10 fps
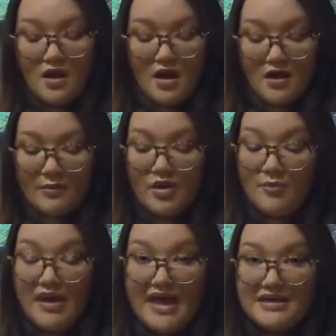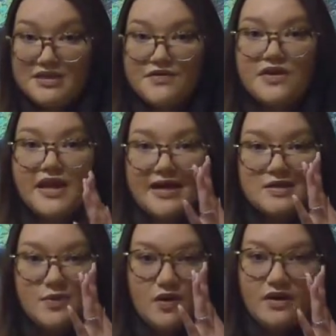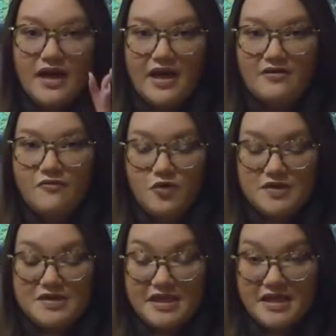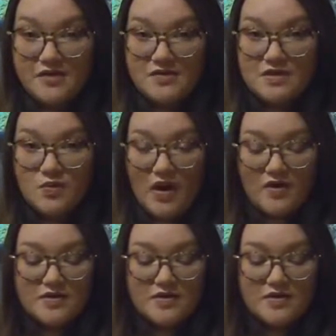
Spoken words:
I brought pens for the guest book and for the sticky notes as well.